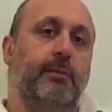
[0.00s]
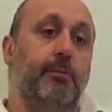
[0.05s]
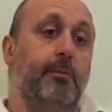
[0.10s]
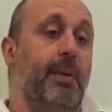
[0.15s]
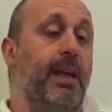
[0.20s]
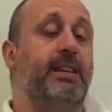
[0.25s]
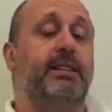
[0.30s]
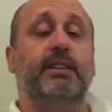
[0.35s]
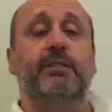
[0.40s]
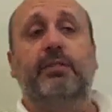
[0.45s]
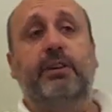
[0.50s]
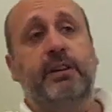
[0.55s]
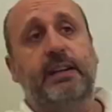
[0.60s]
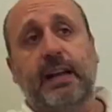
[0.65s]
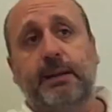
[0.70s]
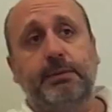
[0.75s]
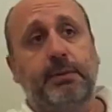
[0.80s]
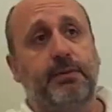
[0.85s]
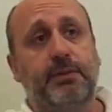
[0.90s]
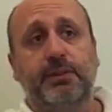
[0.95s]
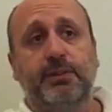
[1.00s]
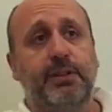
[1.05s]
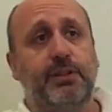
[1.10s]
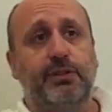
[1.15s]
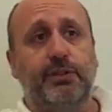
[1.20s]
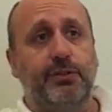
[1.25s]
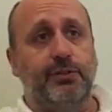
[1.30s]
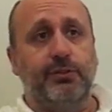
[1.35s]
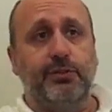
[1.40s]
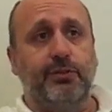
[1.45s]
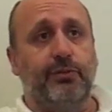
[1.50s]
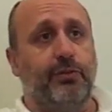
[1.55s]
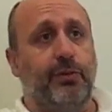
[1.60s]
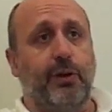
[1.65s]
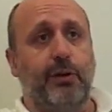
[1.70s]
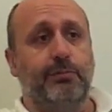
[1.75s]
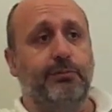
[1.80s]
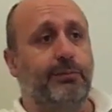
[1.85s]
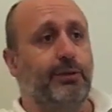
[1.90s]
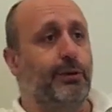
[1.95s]
makes different types of decisions,
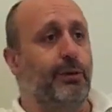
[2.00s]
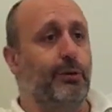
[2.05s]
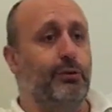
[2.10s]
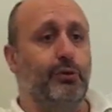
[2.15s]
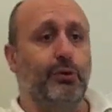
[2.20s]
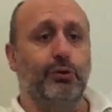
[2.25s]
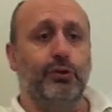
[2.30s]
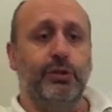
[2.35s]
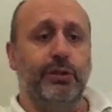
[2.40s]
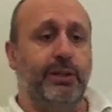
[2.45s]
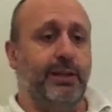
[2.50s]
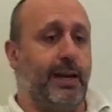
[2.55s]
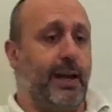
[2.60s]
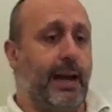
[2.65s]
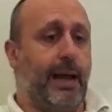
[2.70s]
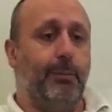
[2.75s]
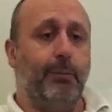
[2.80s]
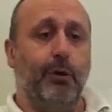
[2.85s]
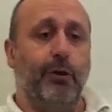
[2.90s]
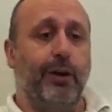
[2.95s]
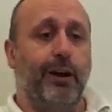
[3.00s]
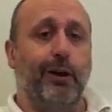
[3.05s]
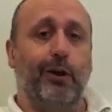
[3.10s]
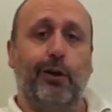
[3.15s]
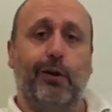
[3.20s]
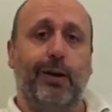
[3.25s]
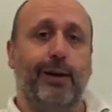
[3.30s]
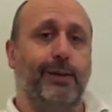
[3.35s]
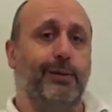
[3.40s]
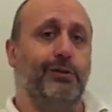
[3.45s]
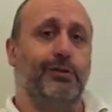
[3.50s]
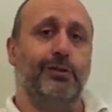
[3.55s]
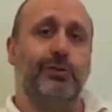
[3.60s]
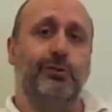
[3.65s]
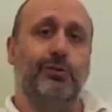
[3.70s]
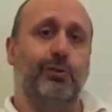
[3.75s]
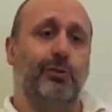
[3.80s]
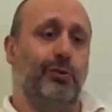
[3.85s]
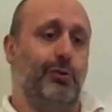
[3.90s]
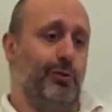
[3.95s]
from you know choosing an apple or an orange
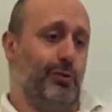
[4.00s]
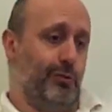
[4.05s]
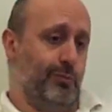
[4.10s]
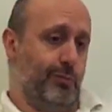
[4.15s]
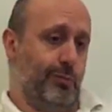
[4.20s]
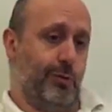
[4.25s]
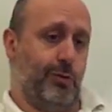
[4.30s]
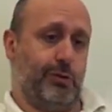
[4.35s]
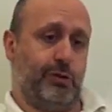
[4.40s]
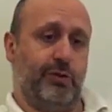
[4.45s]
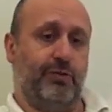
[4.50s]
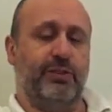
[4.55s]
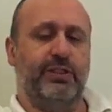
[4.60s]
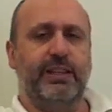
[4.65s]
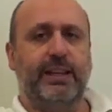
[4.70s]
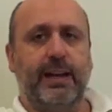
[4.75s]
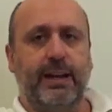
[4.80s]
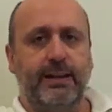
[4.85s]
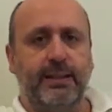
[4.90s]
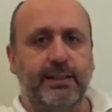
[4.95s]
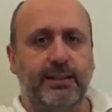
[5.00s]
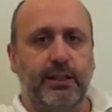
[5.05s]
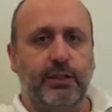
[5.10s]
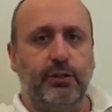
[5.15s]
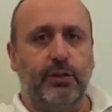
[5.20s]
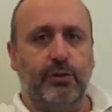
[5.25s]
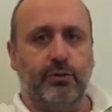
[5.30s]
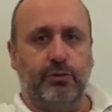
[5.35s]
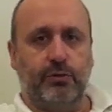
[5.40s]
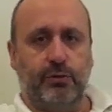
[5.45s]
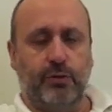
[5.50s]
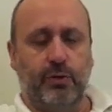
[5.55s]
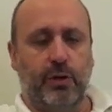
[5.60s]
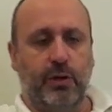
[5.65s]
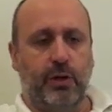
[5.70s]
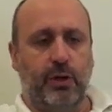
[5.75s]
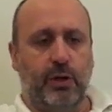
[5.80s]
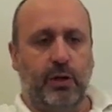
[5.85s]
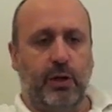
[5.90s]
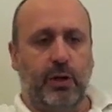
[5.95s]
to more sophisticated decisions
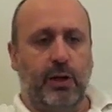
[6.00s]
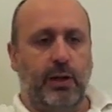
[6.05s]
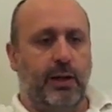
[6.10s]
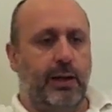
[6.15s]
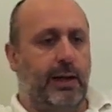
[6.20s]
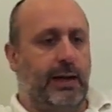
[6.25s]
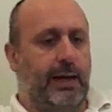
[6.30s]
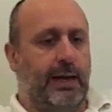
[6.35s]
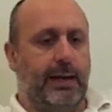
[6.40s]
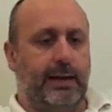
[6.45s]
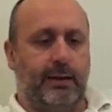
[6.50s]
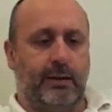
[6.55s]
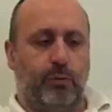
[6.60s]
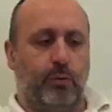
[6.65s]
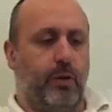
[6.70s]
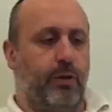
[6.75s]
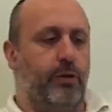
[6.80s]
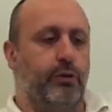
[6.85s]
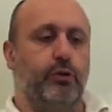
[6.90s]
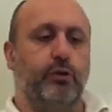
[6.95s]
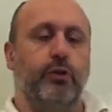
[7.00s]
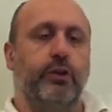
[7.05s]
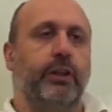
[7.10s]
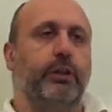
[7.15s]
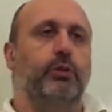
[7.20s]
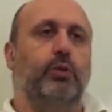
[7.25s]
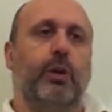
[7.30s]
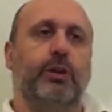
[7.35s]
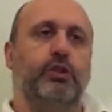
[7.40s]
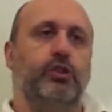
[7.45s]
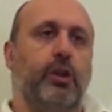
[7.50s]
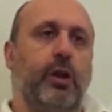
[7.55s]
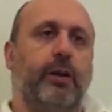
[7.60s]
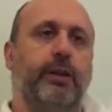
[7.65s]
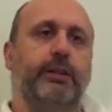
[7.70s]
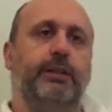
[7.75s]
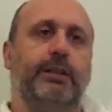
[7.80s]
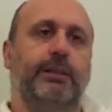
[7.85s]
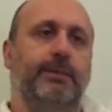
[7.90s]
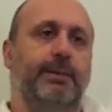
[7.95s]
like whether to donate to a
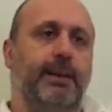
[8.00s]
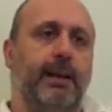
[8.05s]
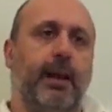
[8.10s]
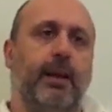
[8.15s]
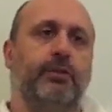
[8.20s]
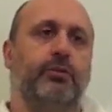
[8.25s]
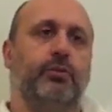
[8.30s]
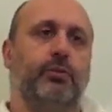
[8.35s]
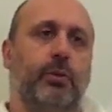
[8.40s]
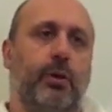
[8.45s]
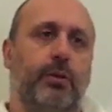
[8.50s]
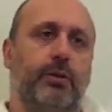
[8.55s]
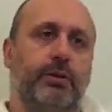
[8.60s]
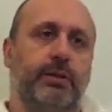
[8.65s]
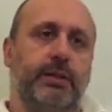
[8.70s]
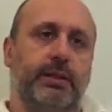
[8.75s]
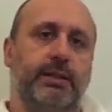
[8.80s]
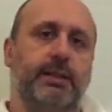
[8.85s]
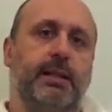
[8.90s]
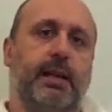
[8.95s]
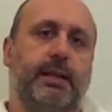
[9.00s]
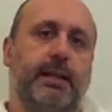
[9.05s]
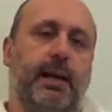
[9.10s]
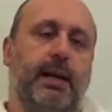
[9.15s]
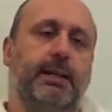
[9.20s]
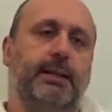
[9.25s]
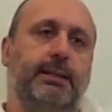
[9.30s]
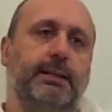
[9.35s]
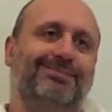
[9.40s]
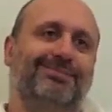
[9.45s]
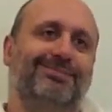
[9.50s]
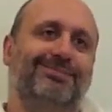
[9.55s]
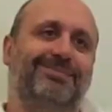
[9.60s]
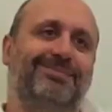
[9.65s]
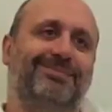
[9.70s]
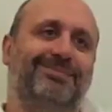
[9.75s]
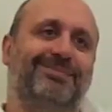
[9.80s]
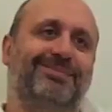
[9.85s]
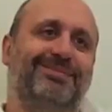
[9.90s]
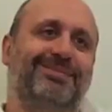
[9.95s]
charity, be nice to others, things like that
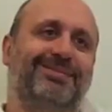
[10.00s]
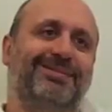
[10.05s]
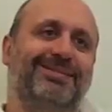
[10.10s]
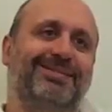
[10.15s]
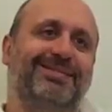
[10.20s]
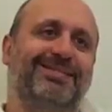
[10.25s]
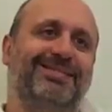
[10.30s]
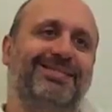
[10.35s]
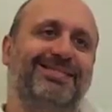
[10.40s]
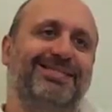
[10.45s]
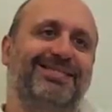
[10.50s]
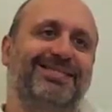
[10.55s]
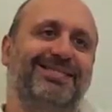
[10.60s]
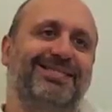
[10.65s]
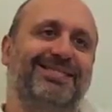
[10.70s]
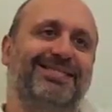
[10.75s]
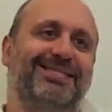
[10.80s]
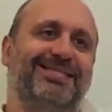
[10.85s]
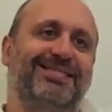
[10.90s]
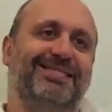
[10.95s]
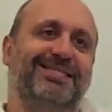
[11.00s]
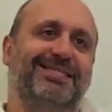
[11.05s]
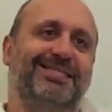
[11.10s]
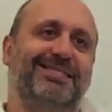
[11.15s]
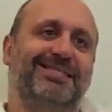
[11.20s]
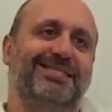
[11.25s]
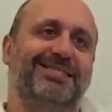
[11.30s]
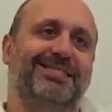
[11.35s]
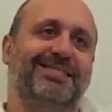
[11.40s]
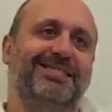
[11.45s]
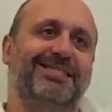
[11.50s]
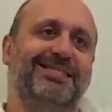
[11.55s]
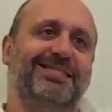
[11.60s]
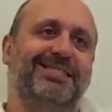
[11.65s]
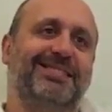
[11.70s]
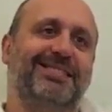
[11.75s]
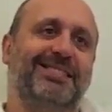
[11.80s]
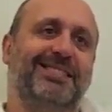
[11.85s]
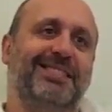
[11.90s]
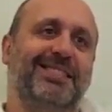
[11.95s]
last question, could you tell us
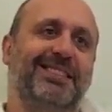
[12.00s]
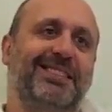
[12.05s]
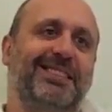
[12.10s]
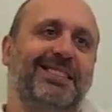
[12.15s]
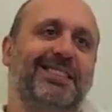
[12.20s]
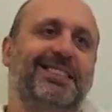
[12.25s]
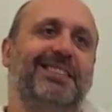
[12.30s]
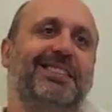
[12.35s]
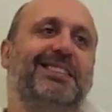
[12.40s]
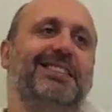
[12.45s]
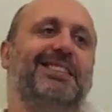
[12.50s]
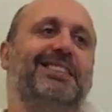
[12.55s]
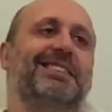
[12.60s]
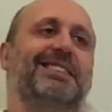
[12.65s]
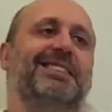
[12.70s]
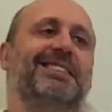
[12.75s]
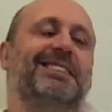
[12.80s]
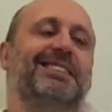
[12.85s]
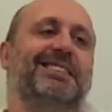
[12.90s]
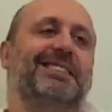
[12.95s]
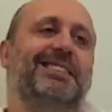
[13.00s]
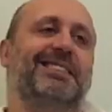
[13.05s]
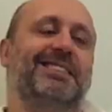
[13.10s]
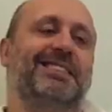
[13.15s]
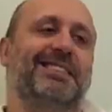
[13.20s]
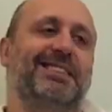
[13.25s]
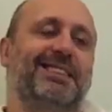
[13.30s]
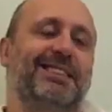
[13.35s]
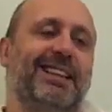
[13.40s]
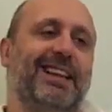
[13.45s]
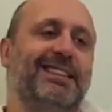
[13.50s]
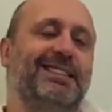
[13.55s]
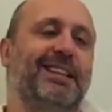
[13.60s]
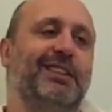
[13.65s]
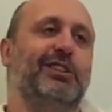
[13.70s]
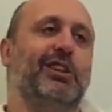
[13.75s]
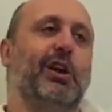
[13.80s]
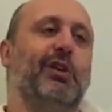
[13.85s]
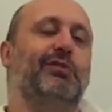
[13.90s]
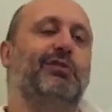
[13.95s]
your favorite Caltech memory? That's a
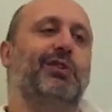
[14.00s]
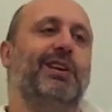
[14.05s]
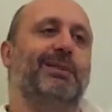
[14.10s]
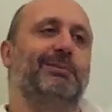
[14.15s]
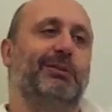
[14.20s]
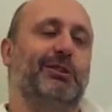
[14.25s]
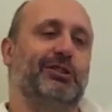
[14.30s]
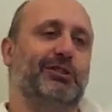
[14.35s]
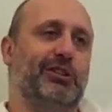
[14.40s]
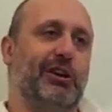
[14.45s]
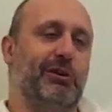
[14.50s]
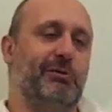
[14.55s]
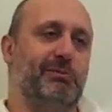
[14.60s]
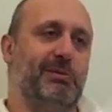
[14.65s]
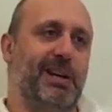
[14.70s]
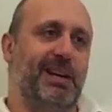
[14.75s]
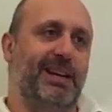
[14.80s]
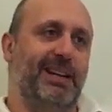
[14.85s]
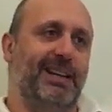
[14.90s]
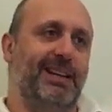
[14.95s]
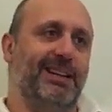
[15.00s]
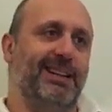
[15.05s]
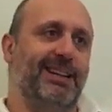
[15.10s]
tough one because there are many.